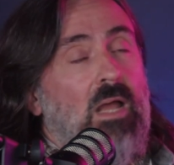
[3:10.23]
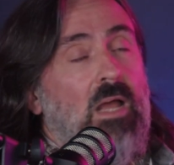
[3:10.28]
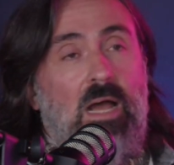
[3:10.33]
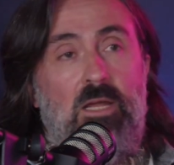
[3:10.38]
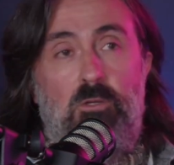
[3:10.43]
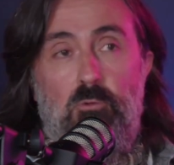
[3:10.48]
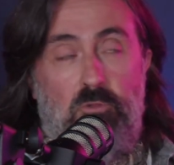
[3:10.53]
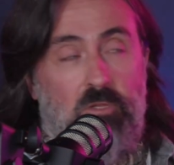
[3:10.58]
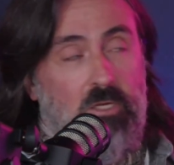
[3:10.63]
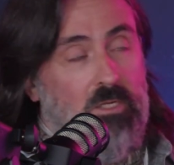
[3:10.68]
I
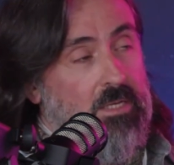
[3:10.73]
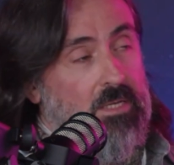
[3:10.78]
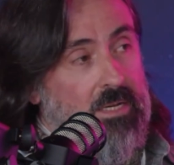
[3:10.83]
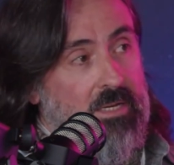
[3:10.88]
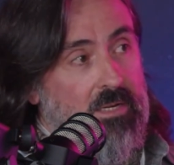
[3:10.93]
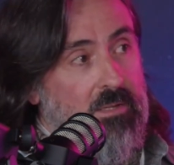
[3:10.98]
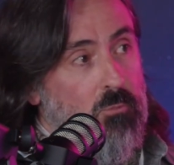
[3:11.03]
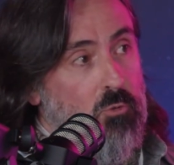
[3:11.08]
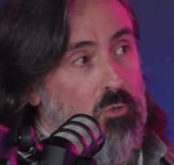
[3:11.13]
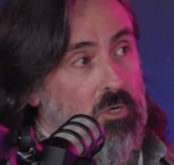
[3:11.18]
don't think that
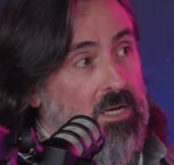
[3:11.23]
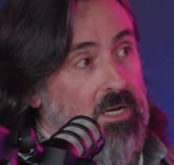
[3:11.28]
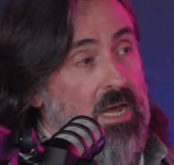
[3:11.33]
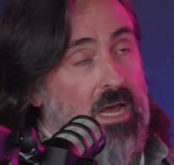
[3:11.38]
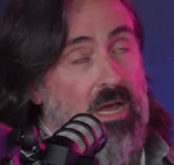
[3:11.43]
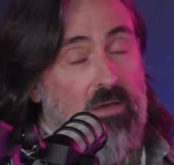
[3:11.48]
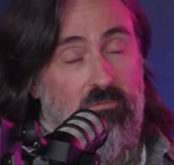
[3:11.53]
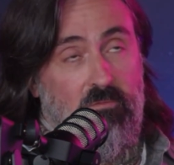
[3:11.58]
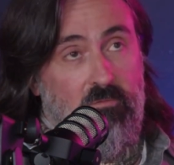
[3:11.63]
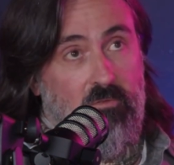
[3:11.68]
anymore, and I
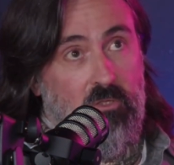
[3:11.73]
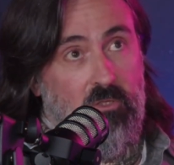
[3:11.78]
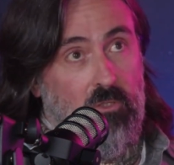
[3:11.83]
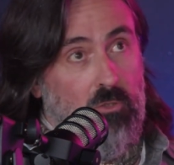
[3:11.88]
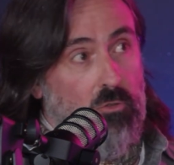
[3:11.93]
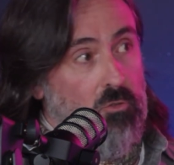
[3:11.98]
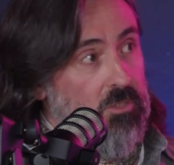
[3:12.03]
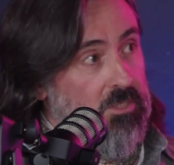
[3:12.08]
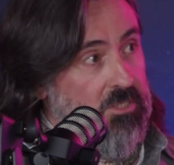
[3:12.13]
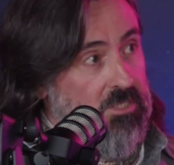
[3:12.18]
haven't for the
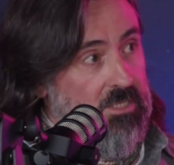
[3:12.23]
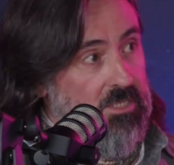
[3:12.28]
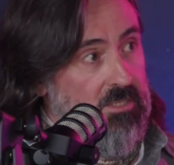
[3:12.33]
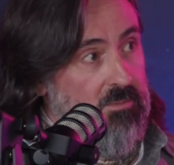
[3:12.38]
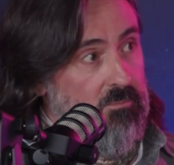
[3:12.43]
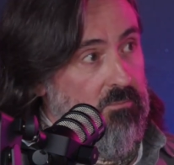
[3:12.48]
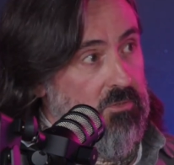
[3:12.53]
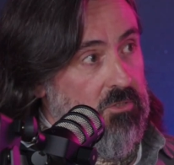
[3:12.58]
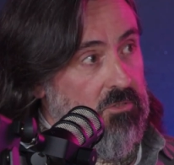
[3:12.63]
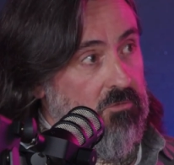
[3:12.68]
longest
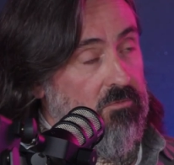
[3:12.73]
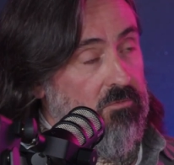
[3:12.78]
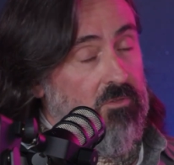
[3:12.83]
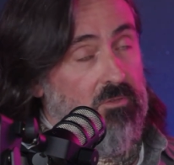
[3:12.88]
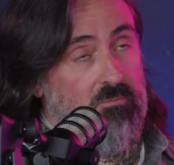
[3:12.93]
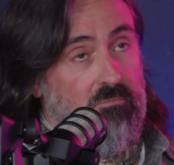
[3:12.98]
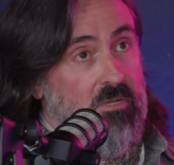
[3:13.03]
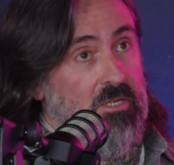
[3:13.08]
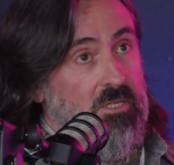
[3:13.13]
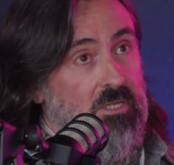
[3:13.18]
time. So
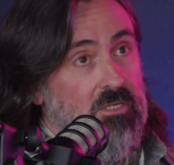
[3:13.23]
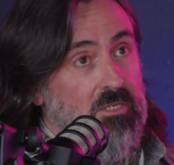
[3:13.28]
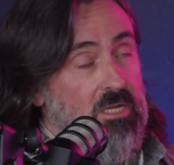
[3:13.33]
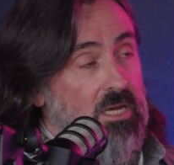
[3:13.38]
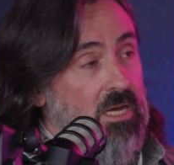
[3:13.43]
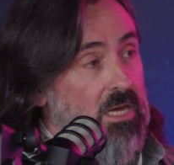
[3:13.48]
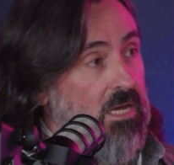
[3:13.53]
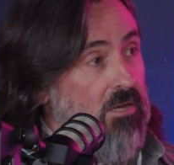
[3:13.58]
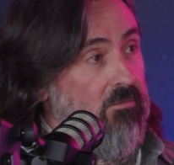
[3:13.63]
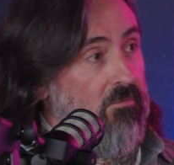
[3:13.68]
for a year and a
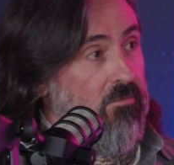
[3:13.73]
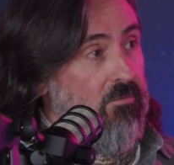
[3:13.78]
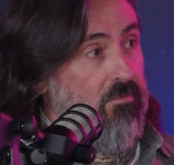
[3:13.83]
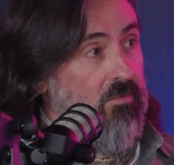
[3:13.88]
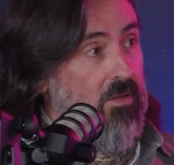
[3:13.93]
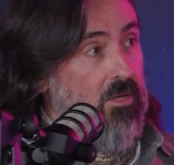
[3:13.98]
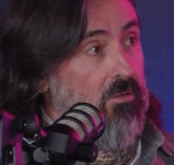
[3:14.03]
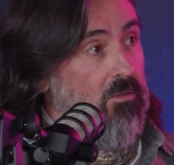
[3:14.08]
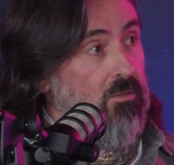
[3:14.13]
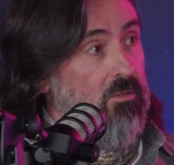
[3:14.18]
half, I
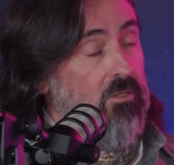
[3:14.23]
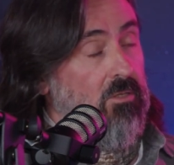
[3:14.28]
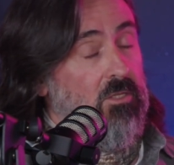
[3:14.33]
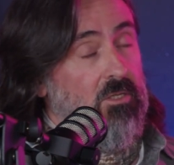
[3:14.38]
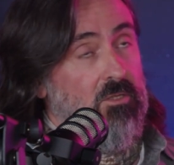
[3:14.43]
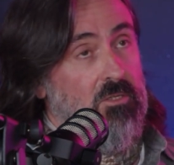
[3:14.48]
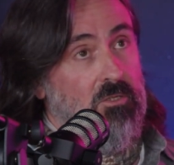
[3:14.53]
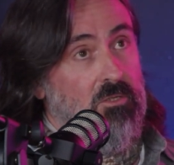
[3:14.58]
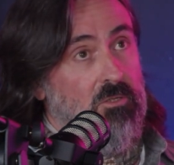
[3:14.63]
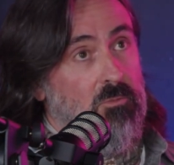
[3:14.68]
felt
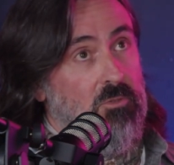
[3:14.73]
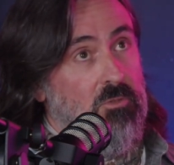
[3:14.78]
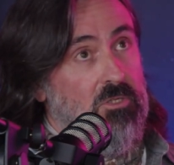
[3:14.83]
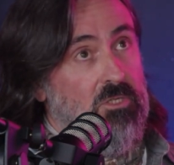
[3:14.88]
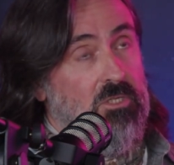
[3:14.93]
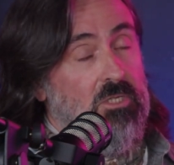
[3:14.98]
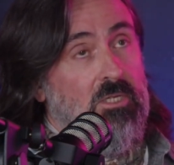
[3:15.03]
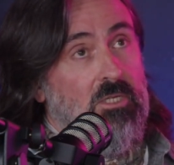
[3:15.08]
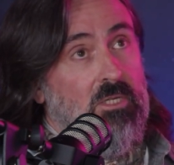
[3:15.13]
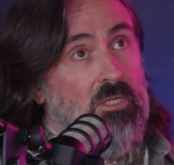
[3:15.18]
that there
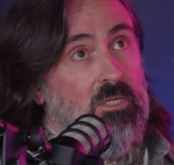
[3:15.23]
was